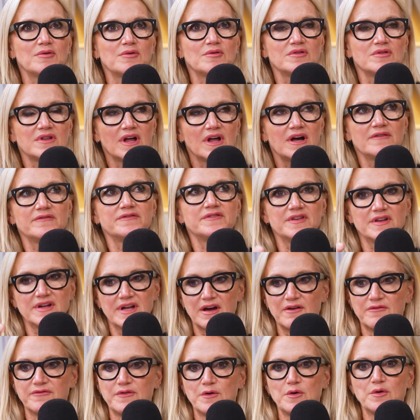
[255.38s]
I would love to
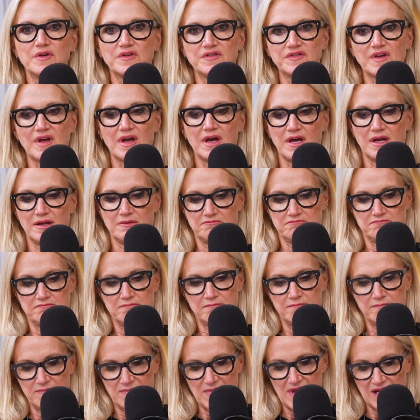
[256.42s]
now focus on
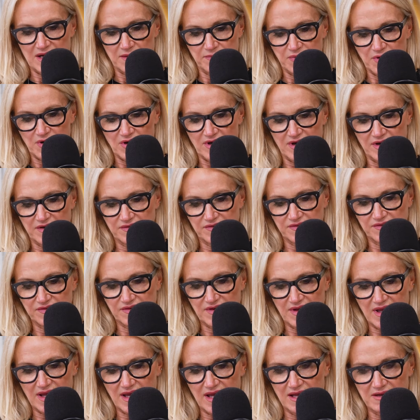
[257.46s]

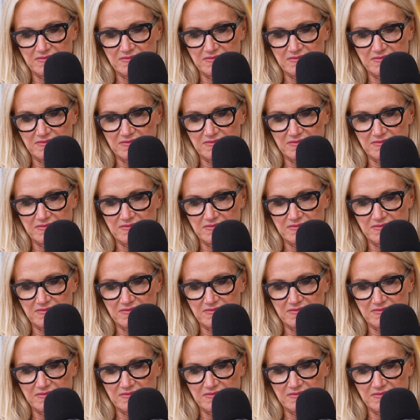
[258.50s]
menopause. Mm-hmm.